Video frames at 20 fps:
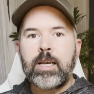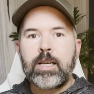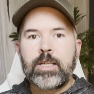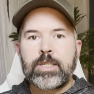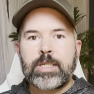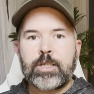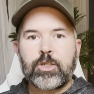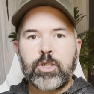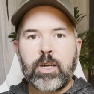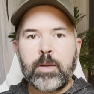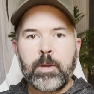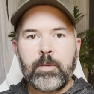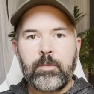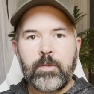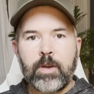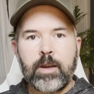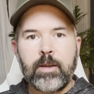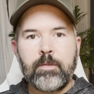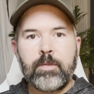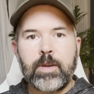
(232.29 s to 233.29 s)
So I try to be
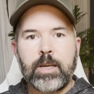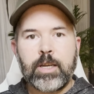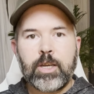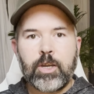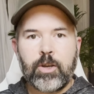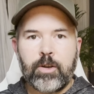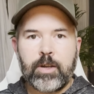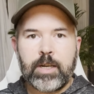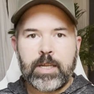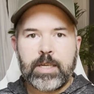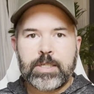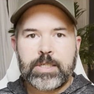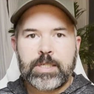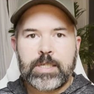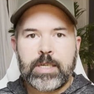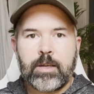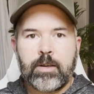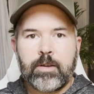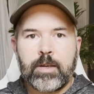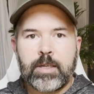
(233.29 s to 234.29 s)
very, very courteous
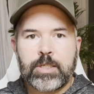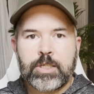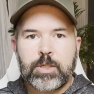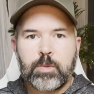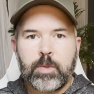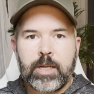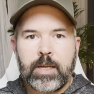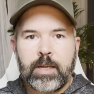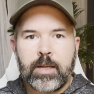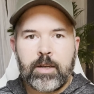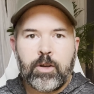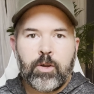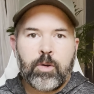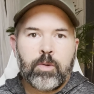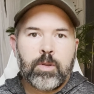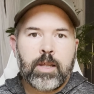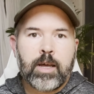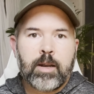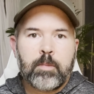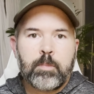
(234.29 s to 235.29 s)
here in Sweden. I know a
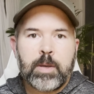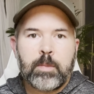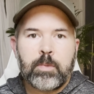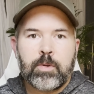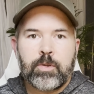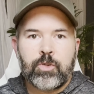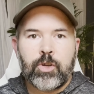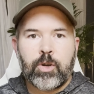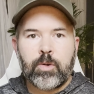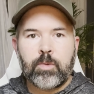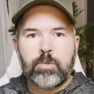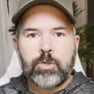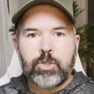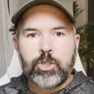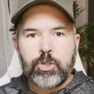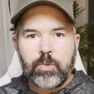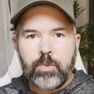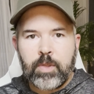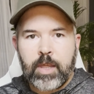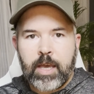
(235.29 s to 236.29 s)
lot of people don't
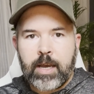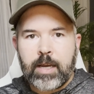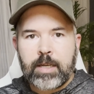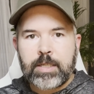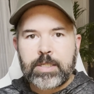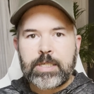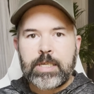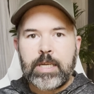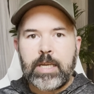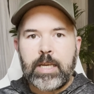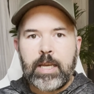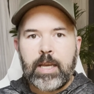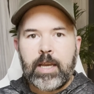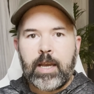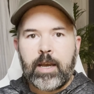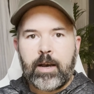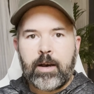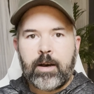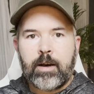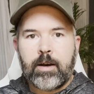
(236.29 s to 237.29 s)
do that.
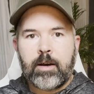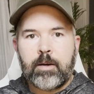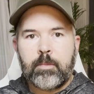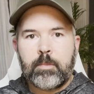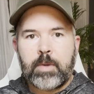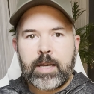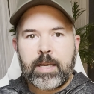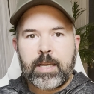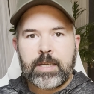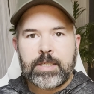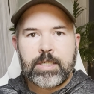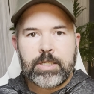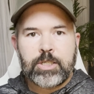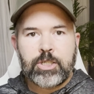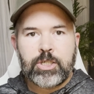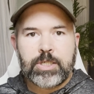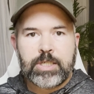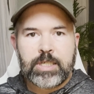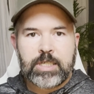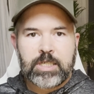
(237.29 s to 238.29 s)
I guess it's
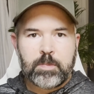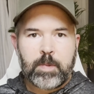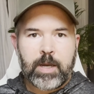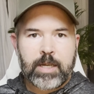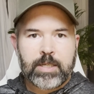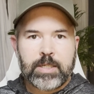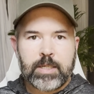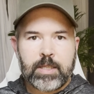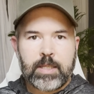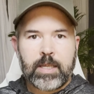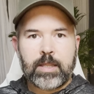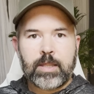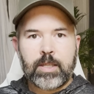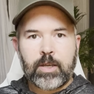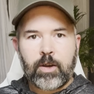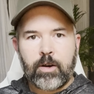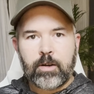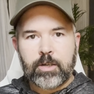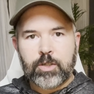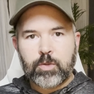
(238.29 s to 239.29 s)
just expected that the
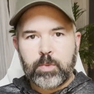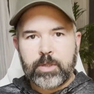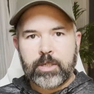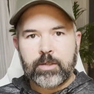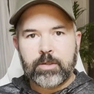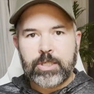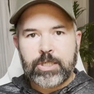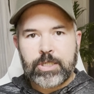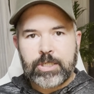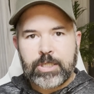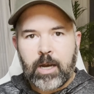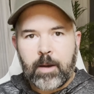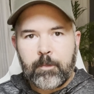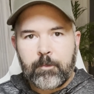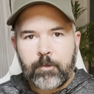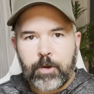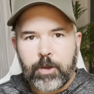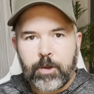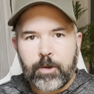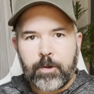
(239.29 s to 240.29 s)
cars will
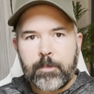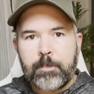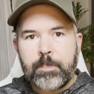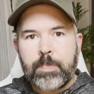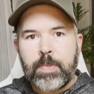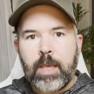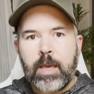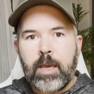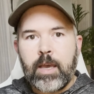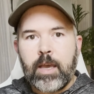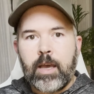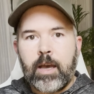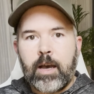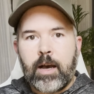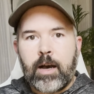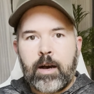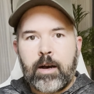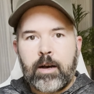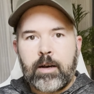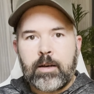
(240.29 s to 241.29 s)
stop for you.
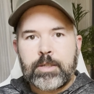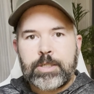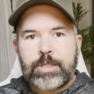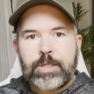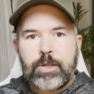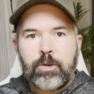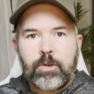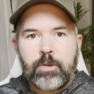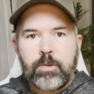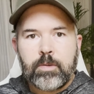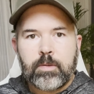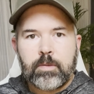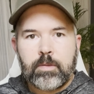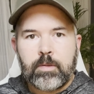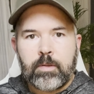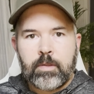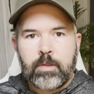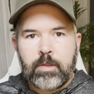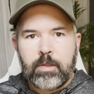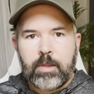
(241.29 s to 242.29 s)
So
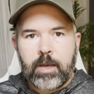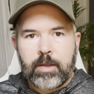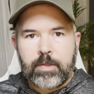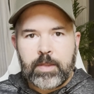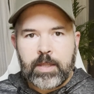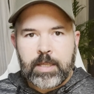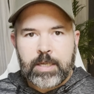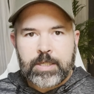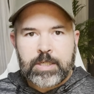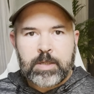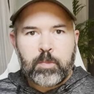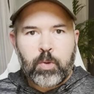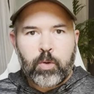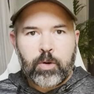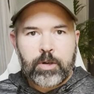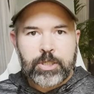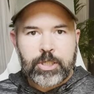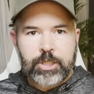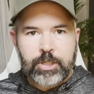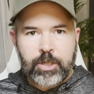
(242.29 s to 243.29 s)
I think that's
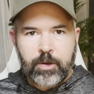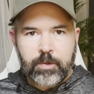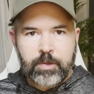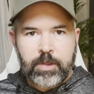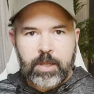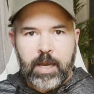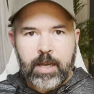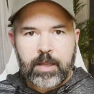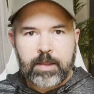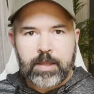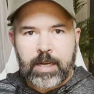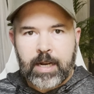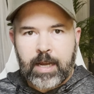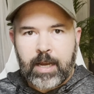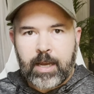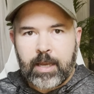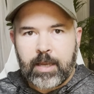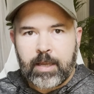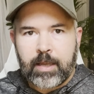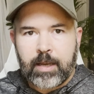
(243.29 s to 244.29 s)
important to note that
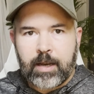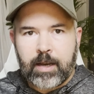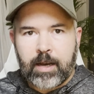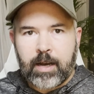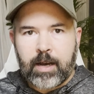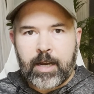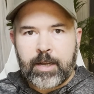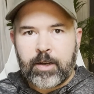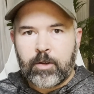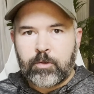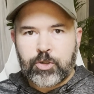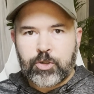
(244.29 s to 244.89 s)
I don't